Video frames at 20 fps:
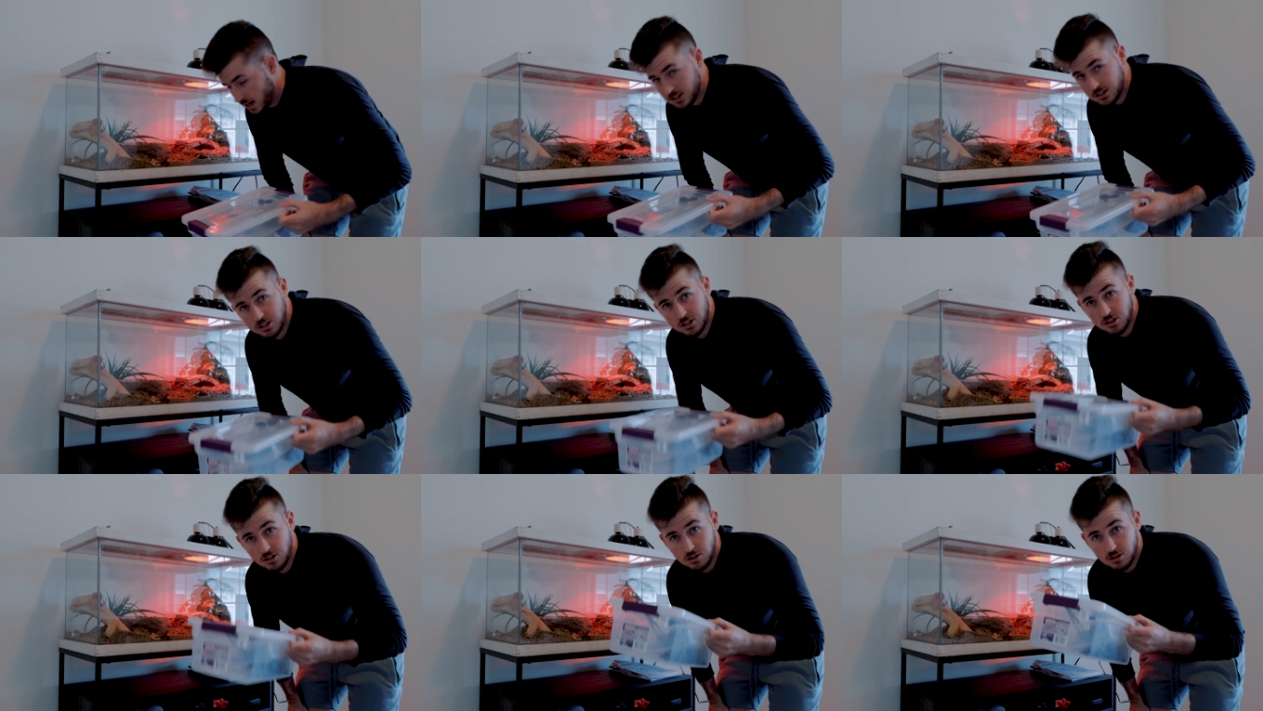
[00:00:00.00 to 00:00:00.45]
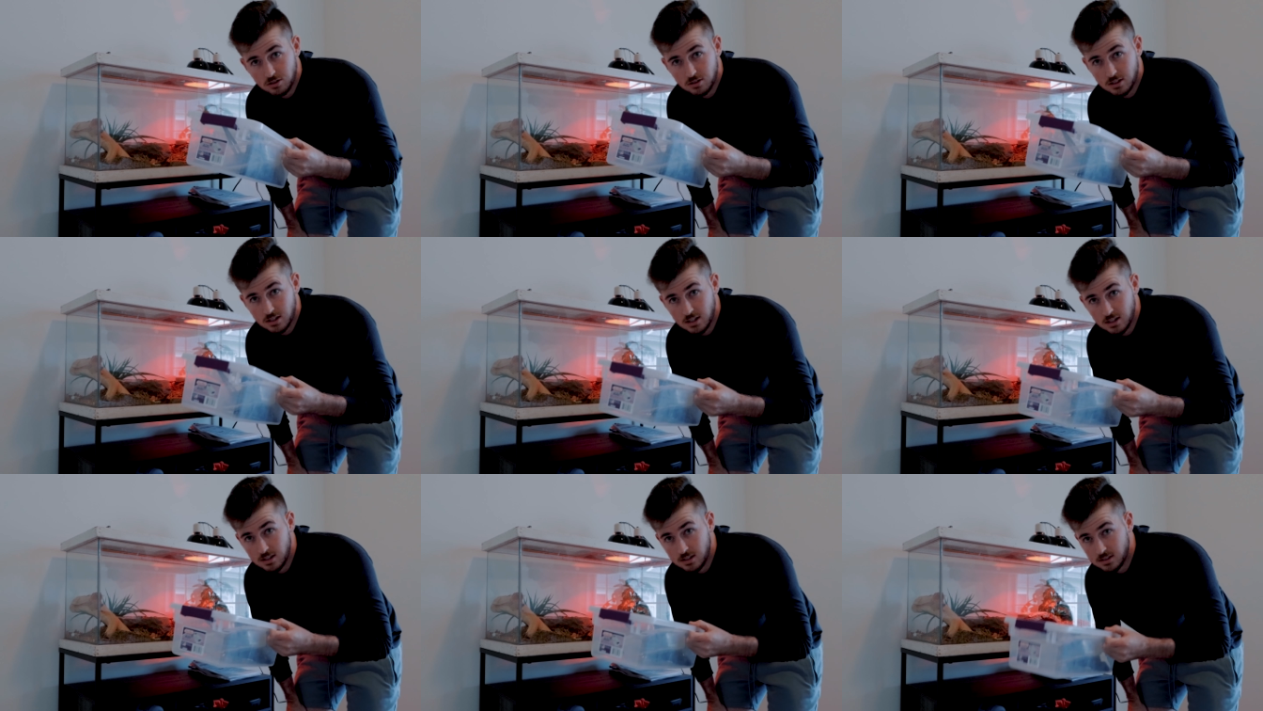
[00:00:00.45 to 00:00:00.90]
I just
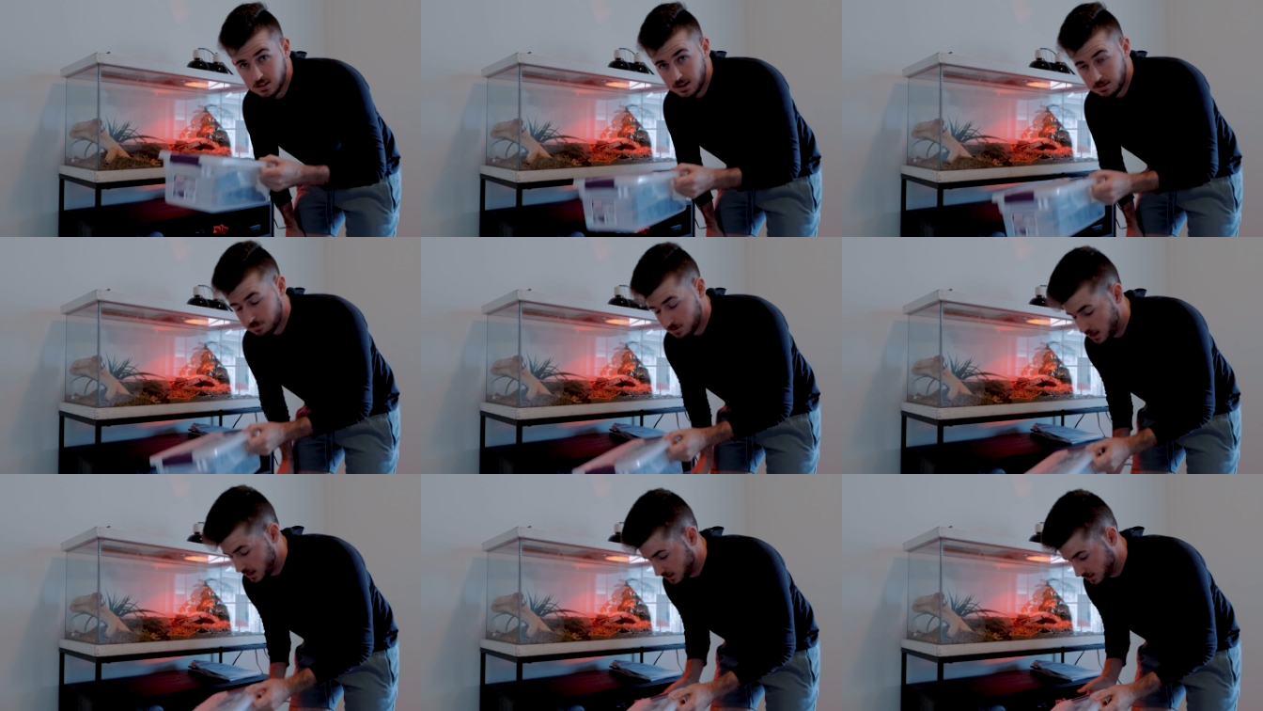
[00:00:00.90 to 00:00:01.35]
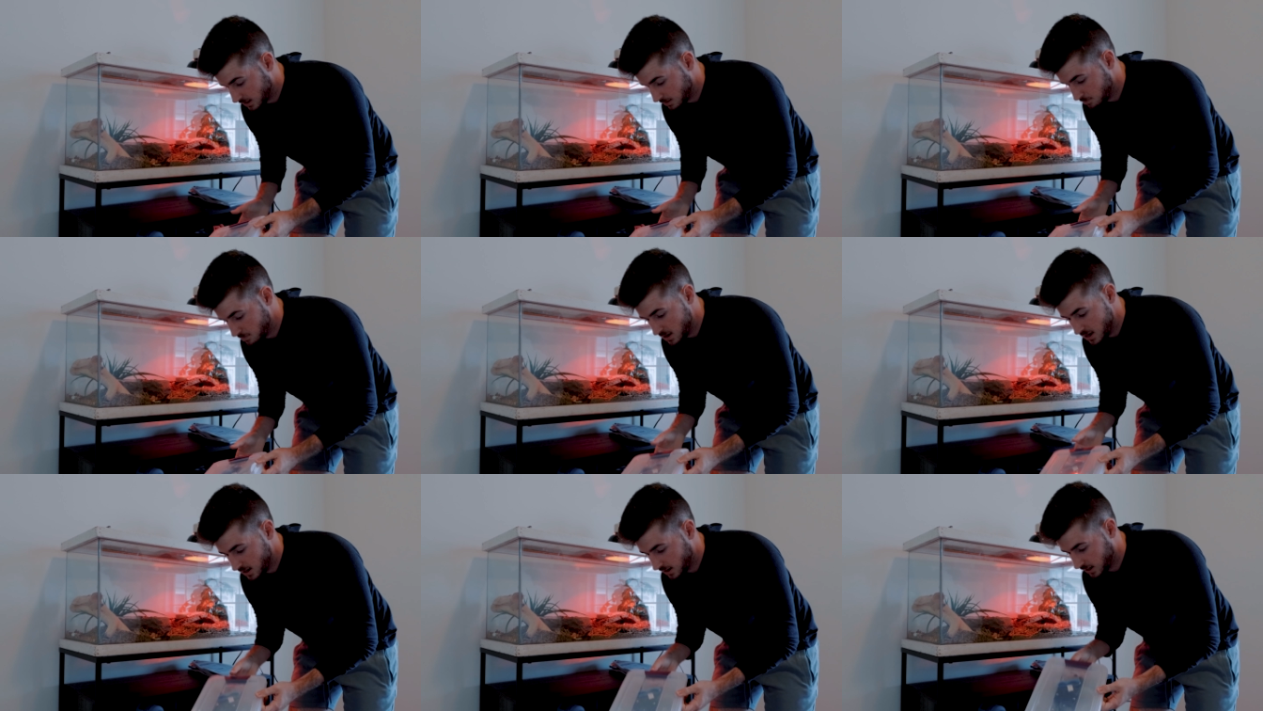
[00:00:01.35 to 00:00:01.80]
use is a
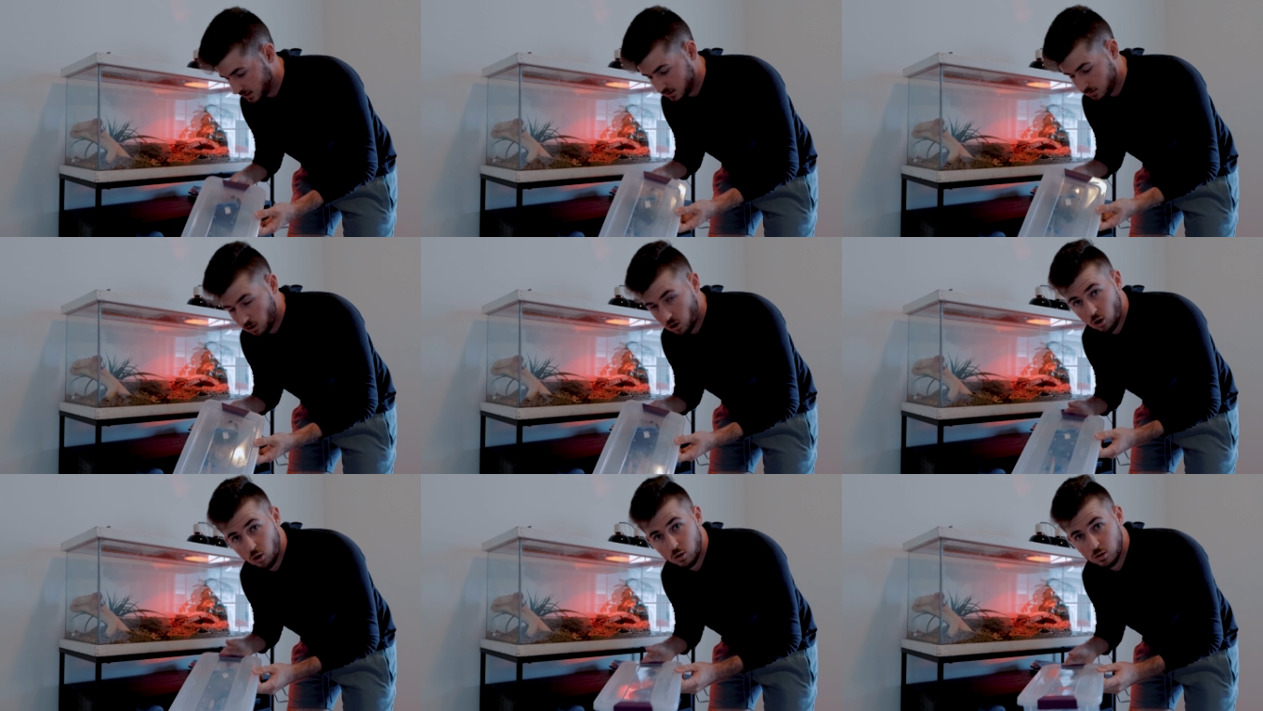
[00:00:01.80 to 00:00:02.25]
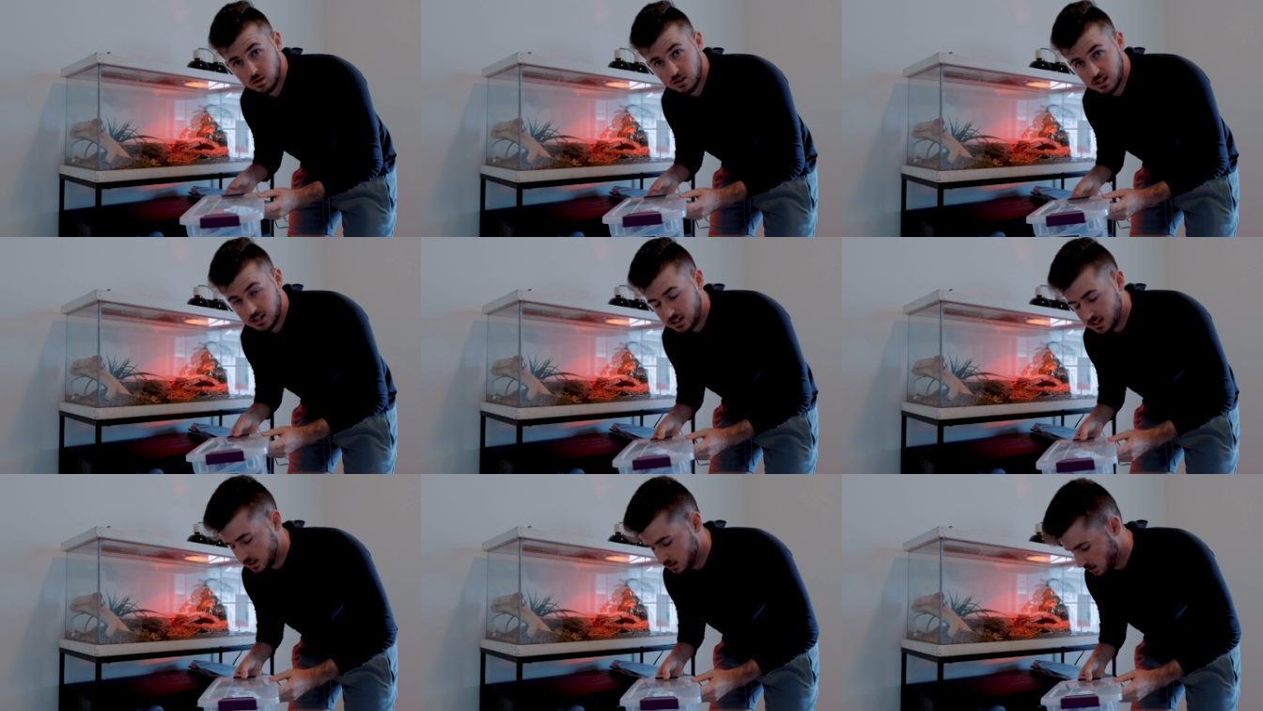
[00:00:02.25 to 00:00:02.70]
plastic bin, got some holes
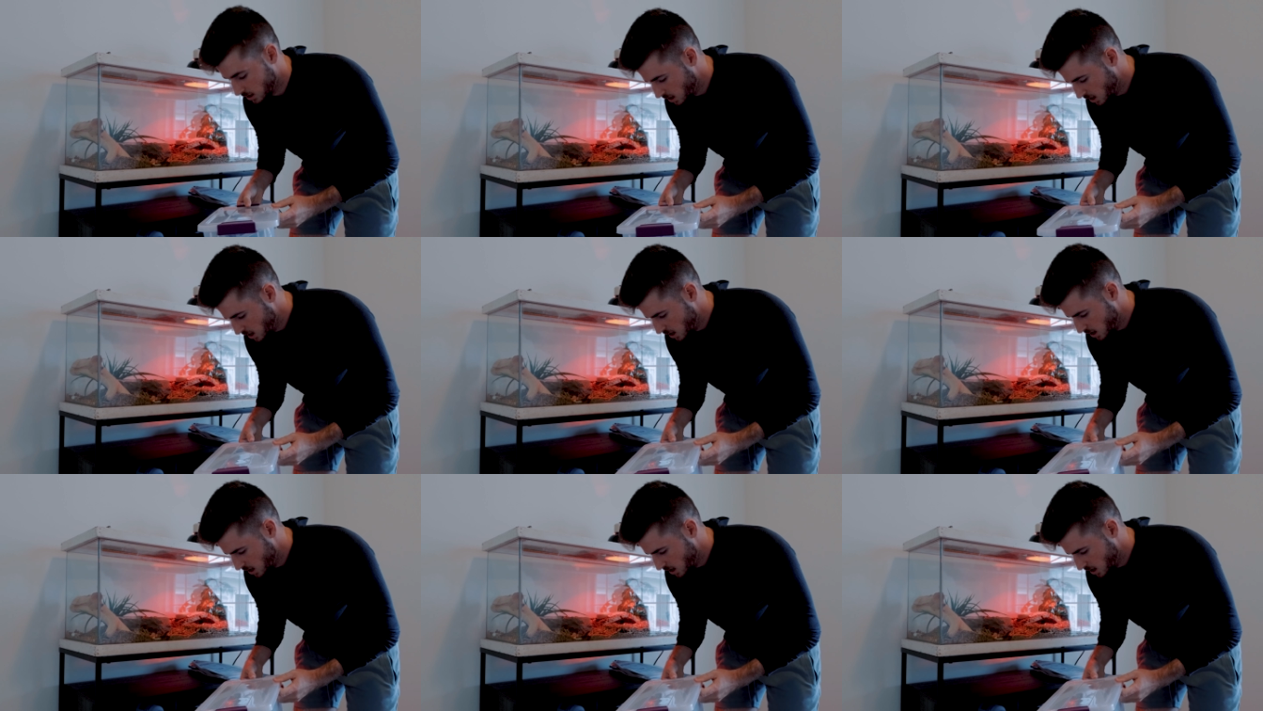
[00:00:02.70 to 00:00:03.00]
in it.